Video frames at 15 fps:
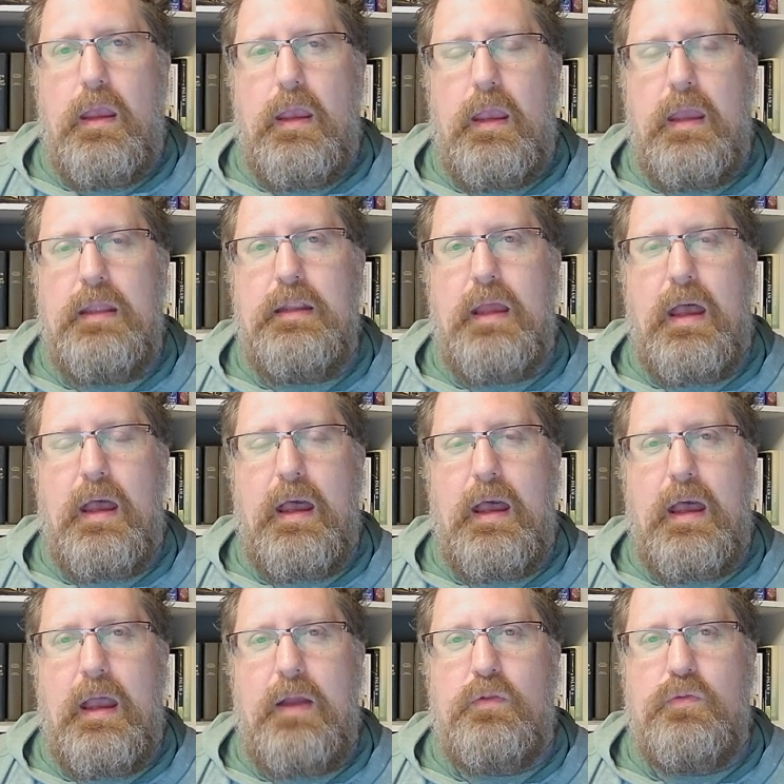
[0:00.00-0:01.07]
And
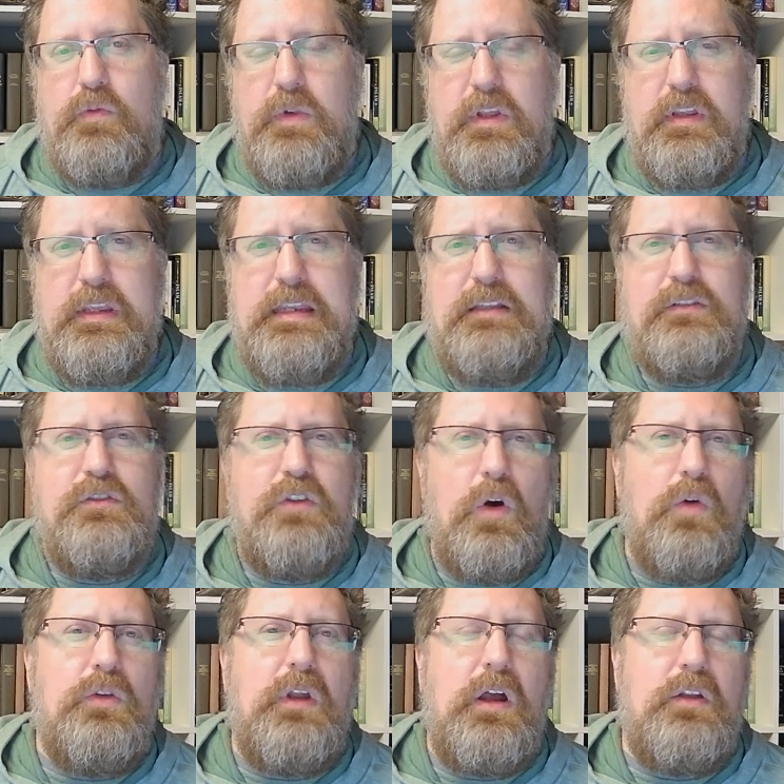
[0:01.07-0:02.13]
I really
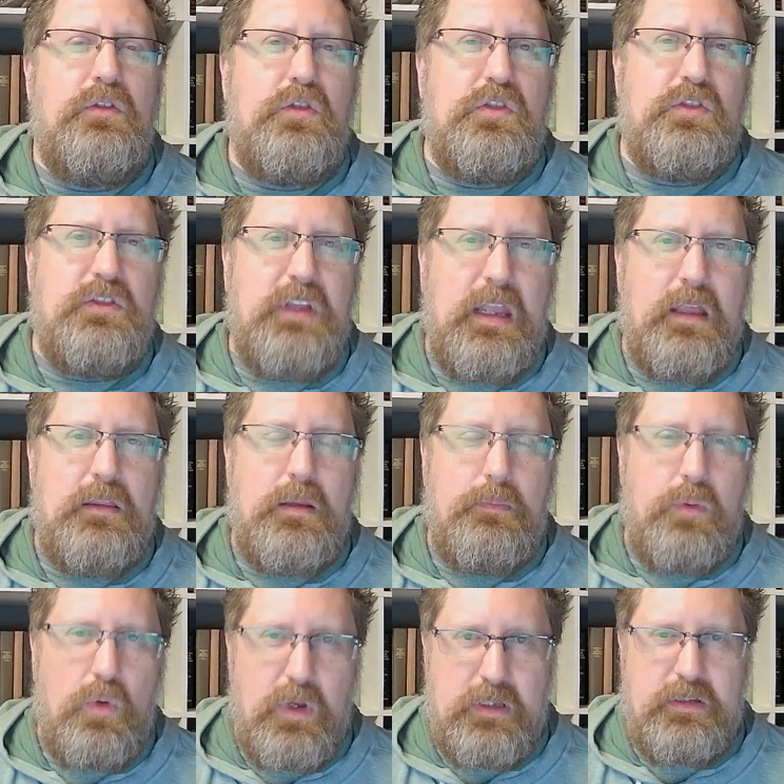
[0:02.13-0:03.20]
don't understand the
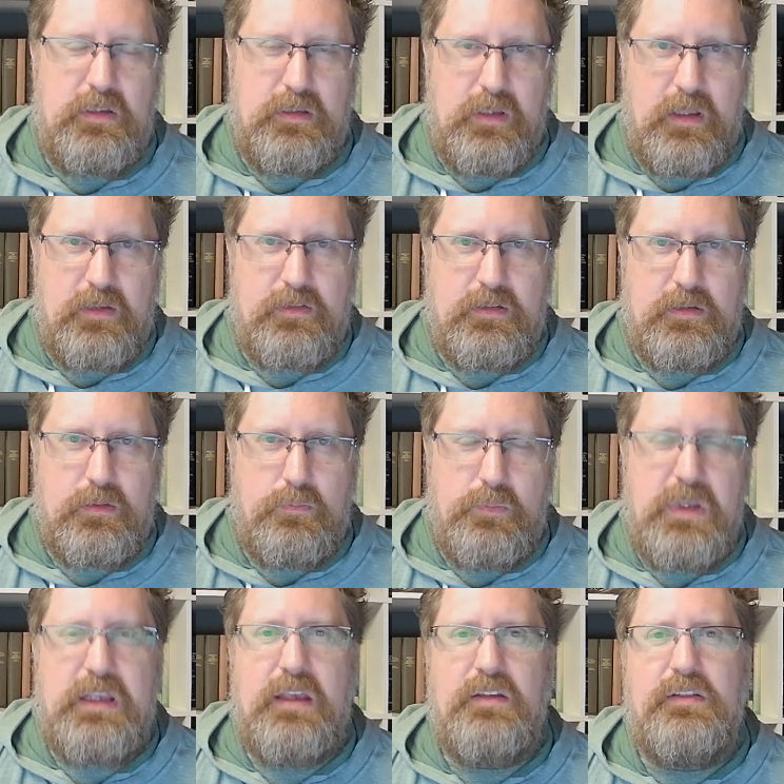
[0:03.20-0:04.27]
point in this,
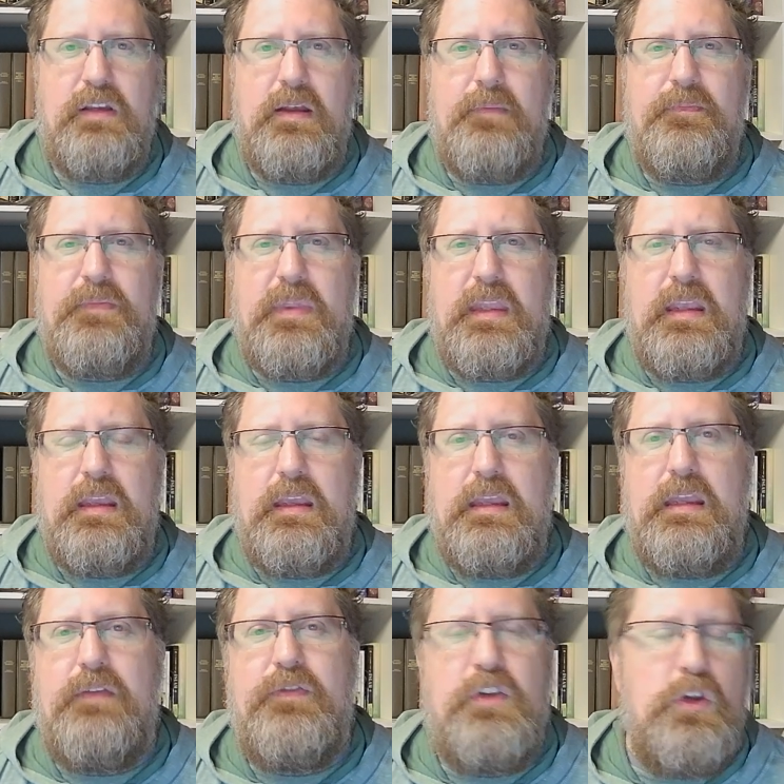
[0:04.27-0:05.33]
because
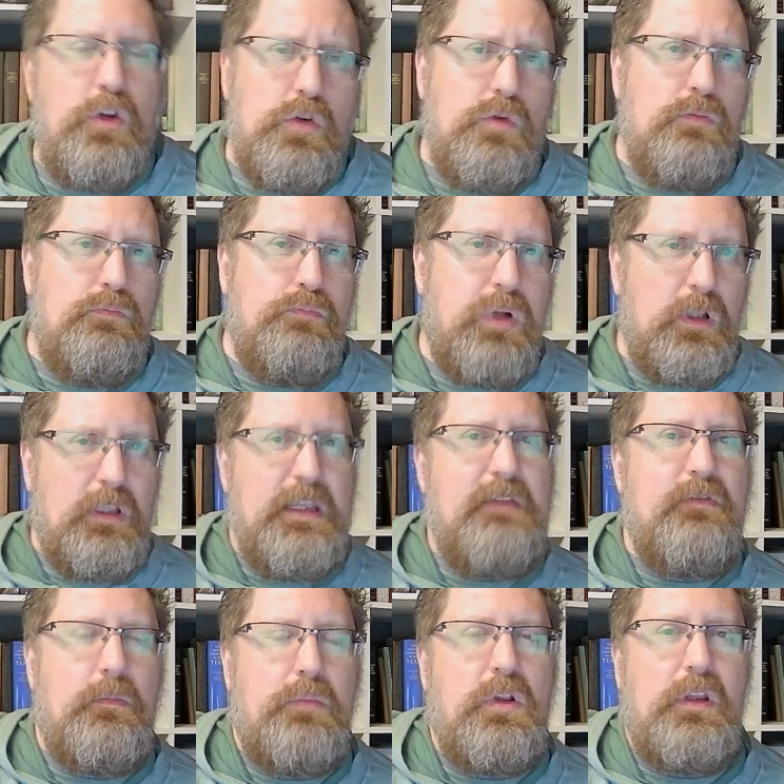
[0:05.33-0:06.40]
if you believe
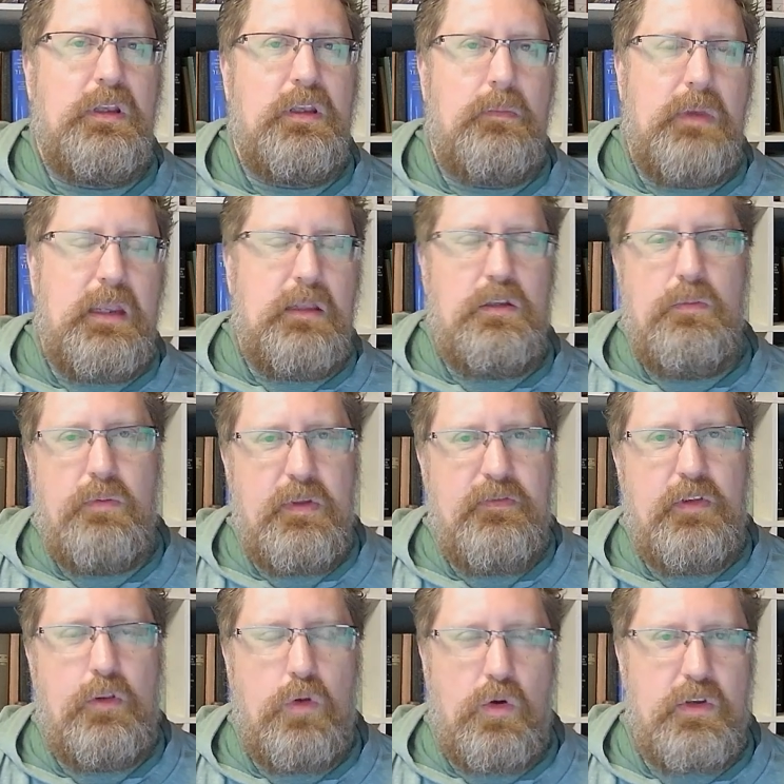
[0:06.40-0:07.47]
in polygamy and you believe the
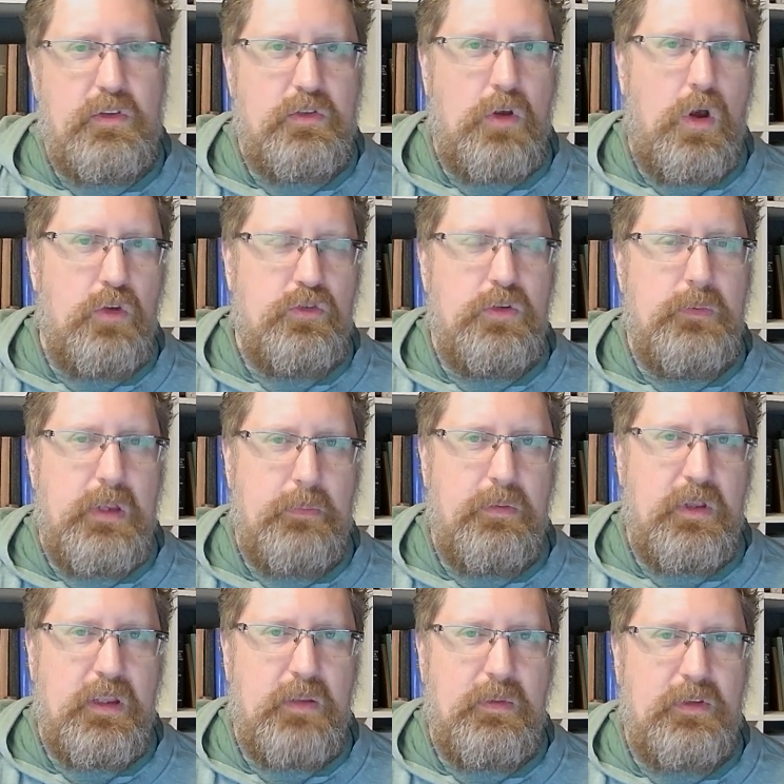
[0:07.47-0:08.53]
Lord has called you to be a
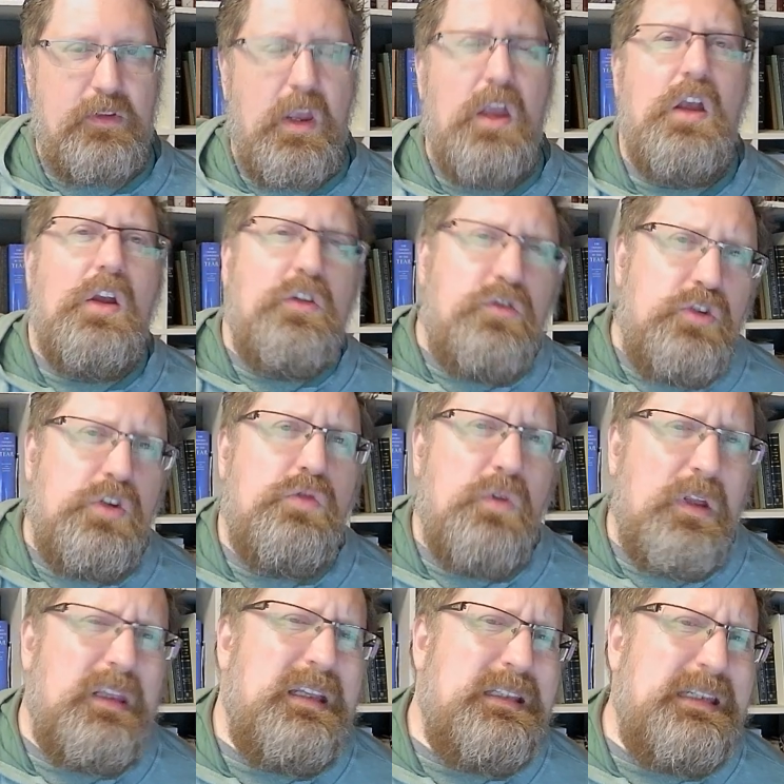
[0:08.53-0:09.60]
polygamist, do you
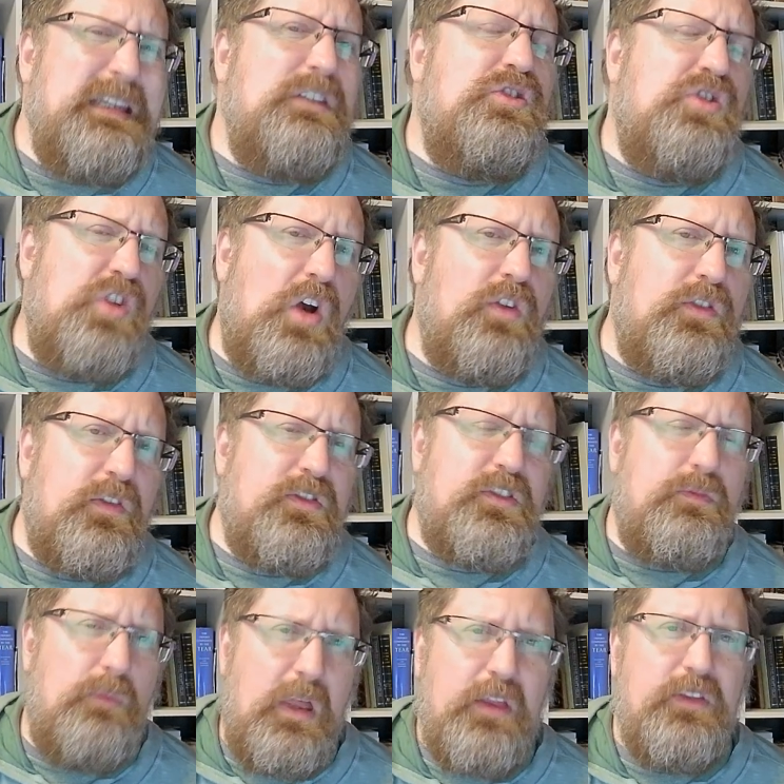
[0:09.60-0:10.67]
really need Joseph
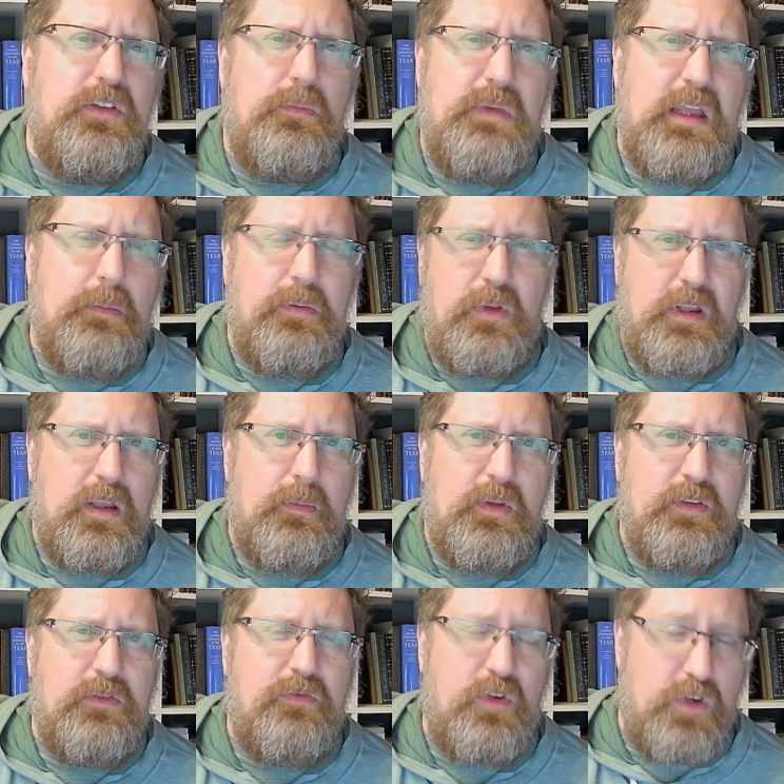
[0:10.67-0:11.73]
Smith to be a
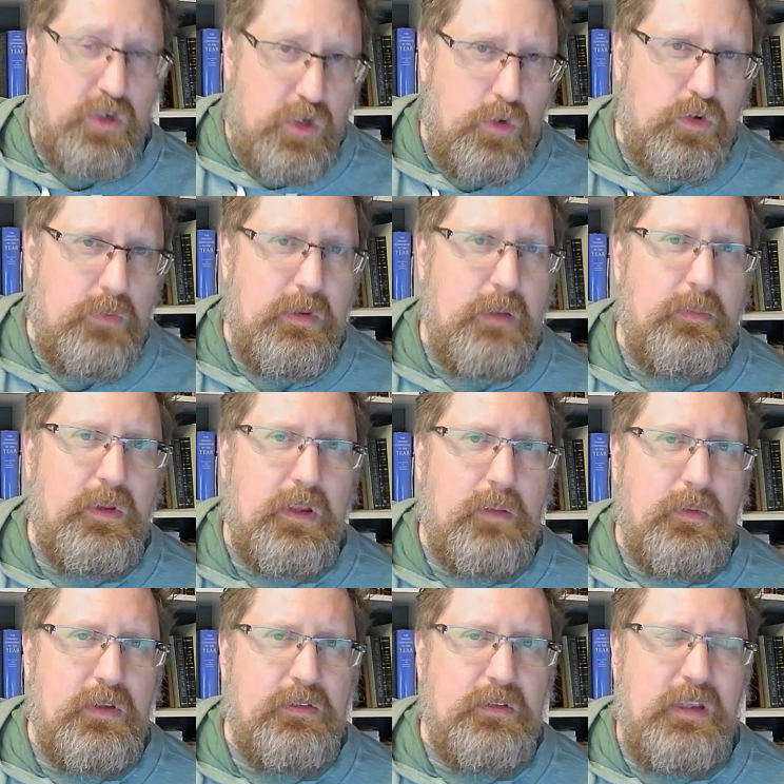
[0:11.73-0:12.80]
polygamist for you to be a
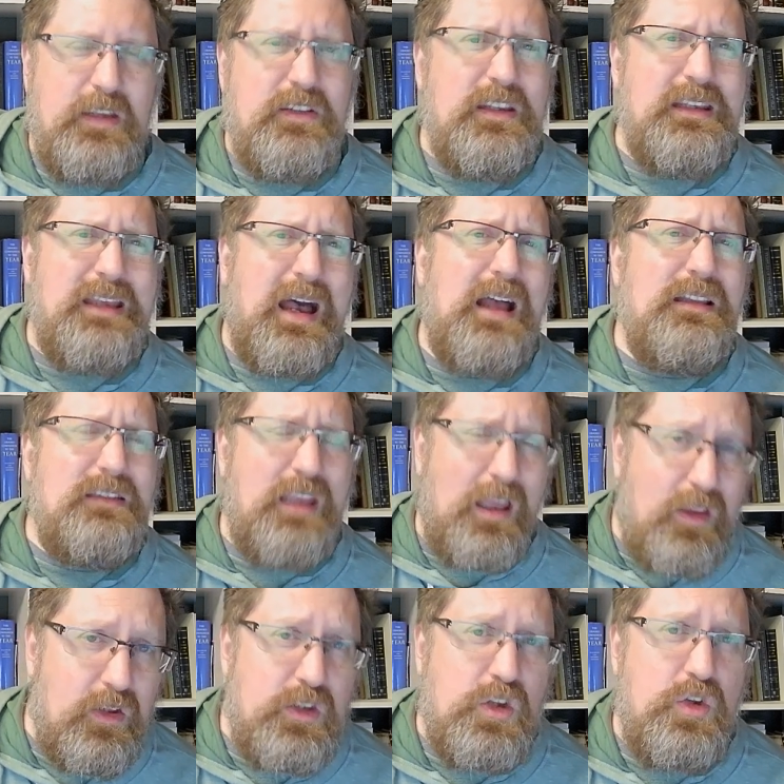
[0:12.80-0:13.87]
polygamist? Isn't God
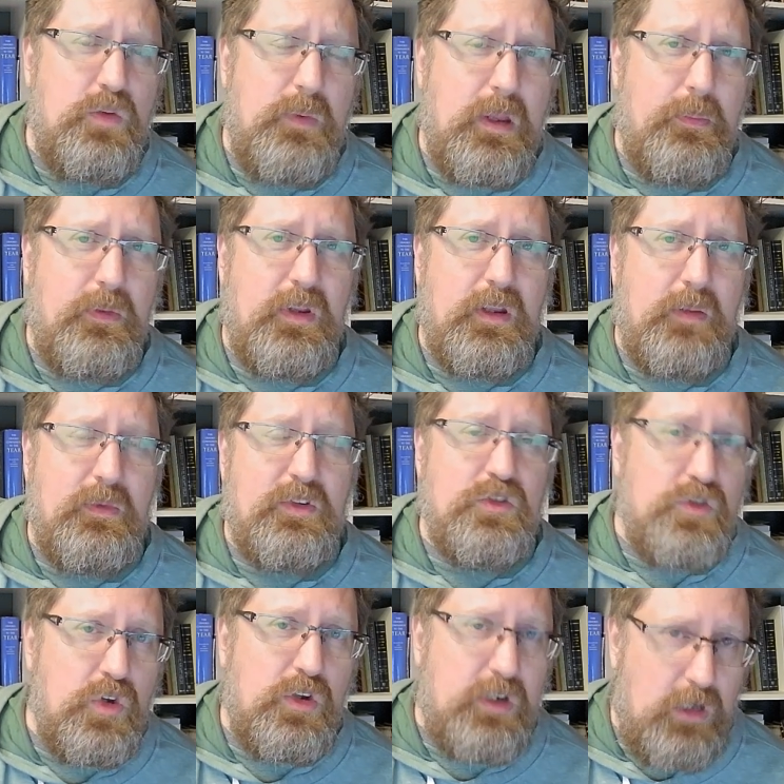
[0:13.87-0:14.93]
telling you to be a polygamist
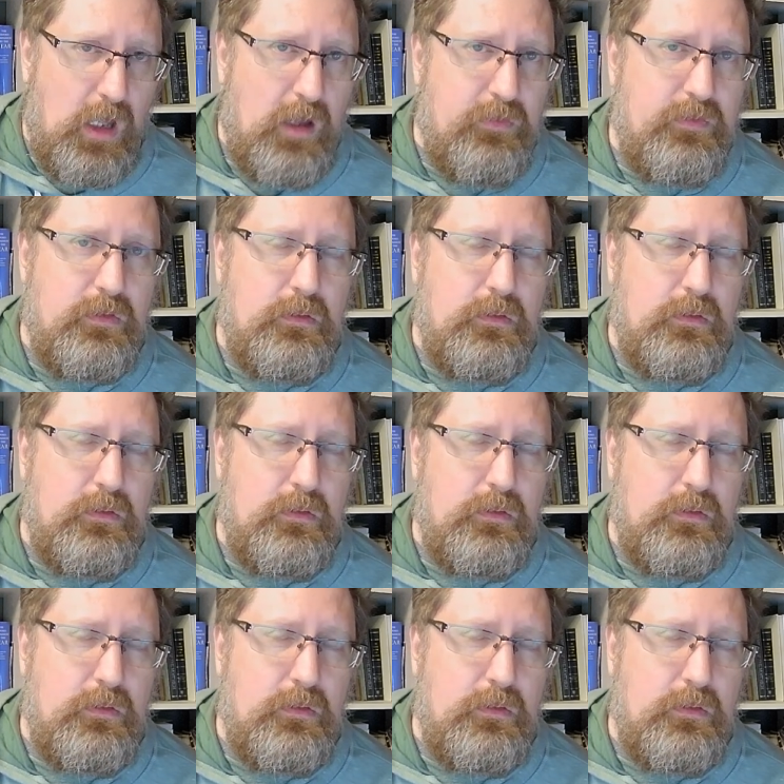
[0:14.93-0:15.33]
good enough?